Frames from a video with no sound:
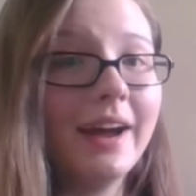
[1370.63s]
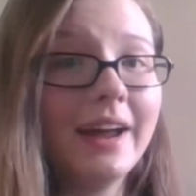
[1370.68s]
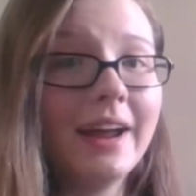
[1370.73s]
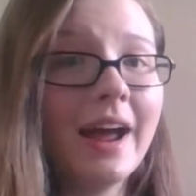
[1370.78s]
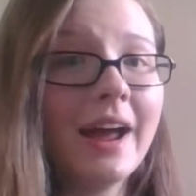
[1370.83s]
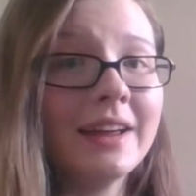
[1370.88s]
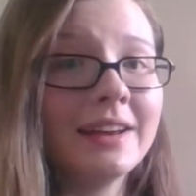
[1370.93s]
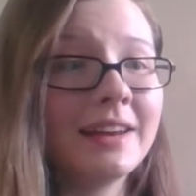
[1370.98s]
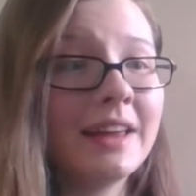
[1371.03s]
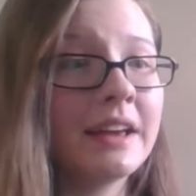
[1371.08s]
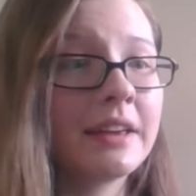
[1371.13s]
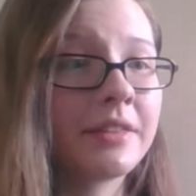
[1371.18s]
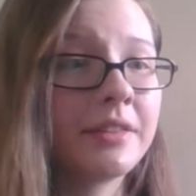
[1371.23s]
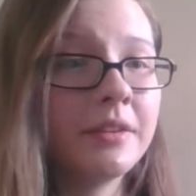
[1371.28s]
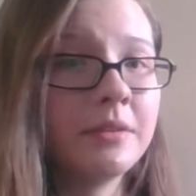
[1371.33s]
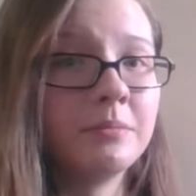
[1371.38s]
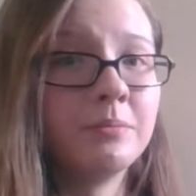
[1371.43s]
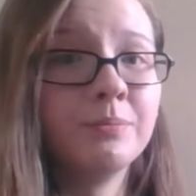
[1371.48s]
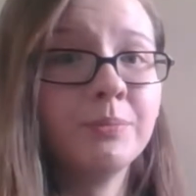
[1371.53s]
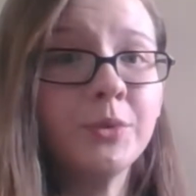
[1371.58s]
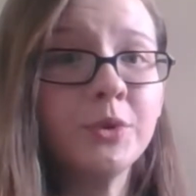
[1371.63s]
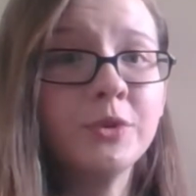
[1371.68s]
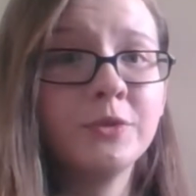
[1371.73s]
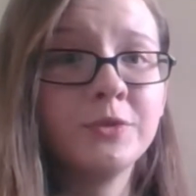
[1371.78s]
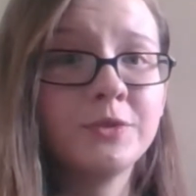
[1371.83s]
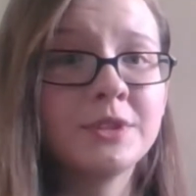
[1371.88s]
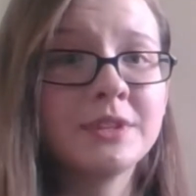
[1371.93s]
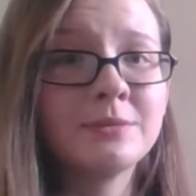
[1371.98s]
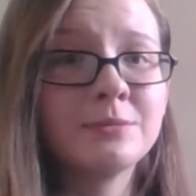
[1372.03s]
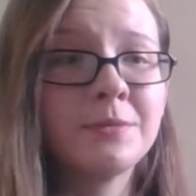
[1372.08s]
I like the
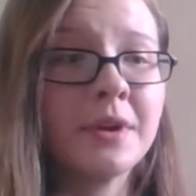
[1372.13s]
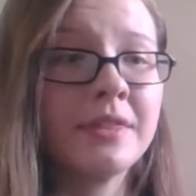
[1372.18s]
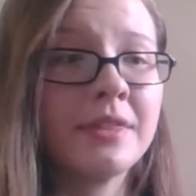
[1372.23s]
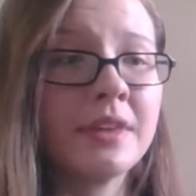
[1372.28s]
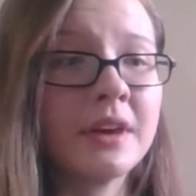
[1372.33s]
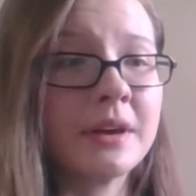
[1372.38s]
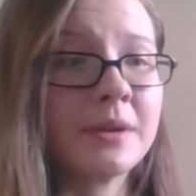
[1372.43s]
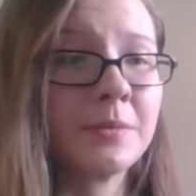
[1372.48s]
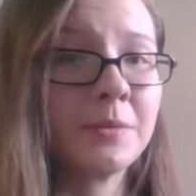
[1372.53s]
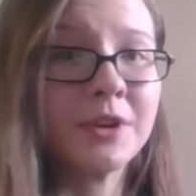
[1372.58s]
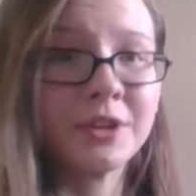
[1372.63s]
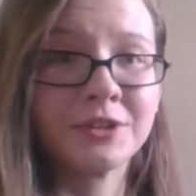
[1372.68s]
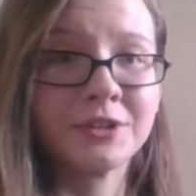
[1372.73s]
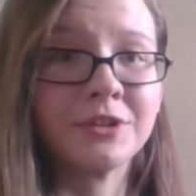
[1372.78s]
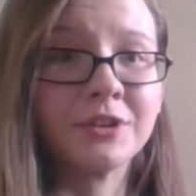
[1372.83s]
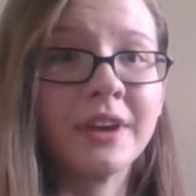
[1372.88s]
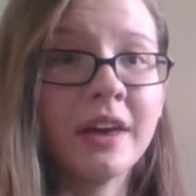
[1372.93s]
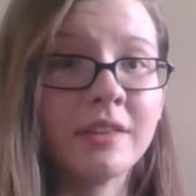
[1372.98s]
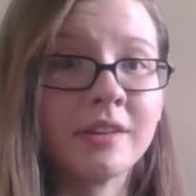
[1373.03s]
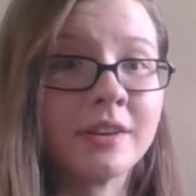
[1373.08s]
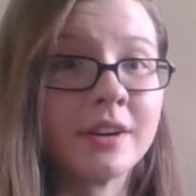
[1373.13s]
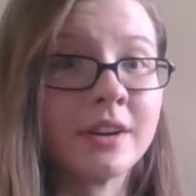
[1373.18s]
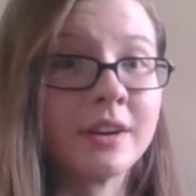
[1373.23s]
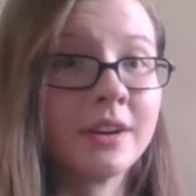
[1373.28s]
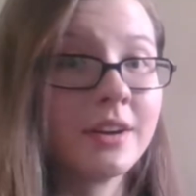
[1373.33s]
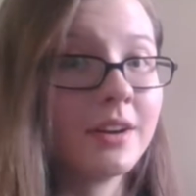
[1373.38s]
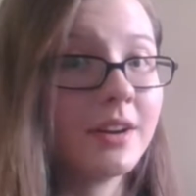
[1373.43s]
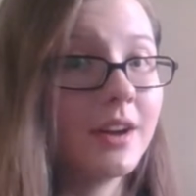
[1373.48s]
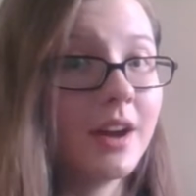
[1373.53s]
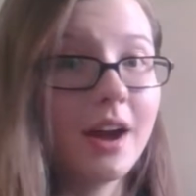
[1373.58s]
moves when they work together.
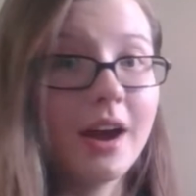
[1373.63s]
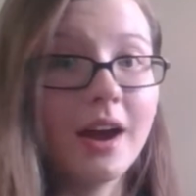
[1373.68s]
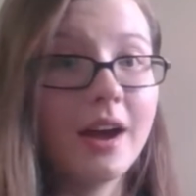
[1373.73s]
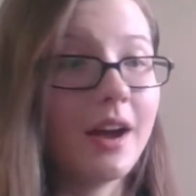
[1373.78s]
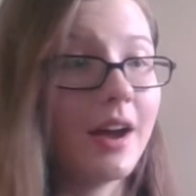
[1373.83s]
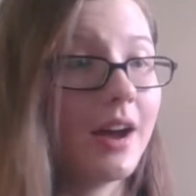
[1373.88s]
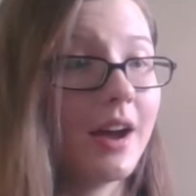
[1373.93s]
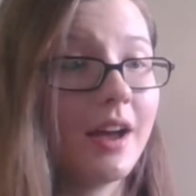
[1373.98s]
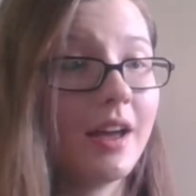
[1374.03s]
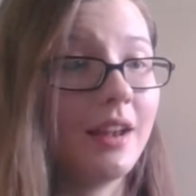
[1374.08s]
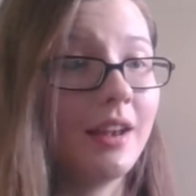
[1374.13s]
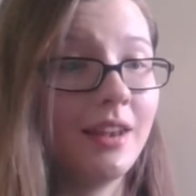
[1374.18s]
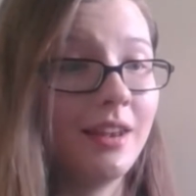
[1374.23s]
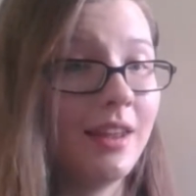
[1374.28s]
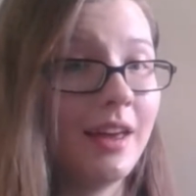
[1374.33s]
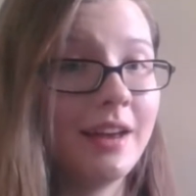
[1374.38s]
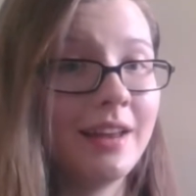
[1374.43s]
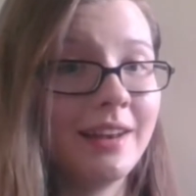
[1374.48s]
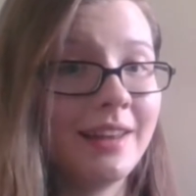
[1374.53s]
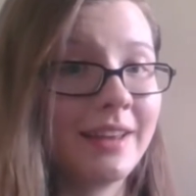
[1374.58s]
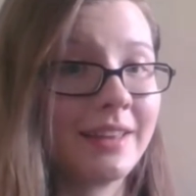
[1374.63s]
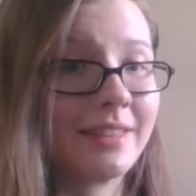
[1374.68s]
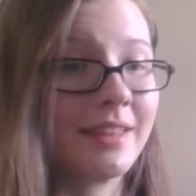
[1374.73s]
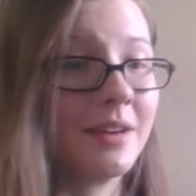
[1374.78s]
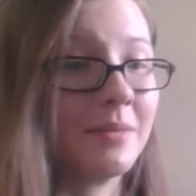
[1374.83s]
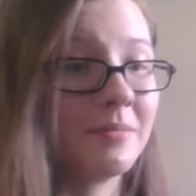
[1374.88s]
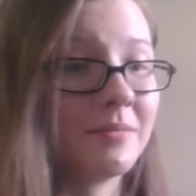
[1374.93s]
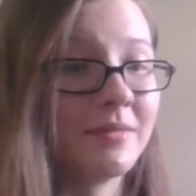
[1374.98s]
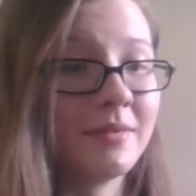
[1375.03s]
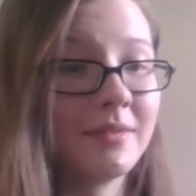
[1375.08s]
I like them.